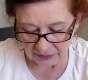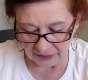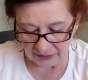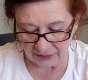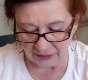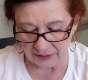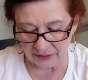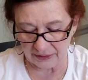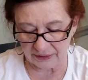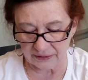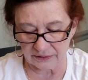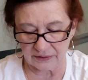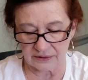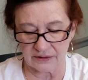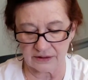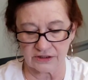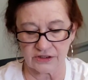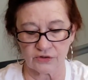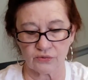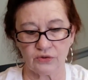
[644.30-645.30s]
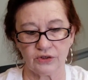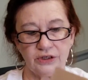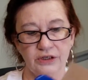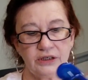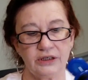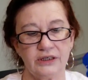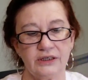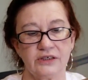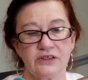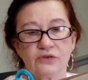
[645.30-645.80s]
And this
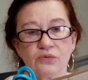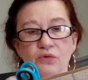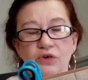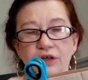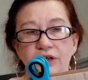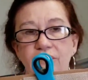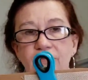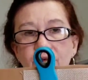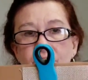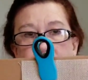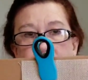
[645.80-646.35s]
one is one of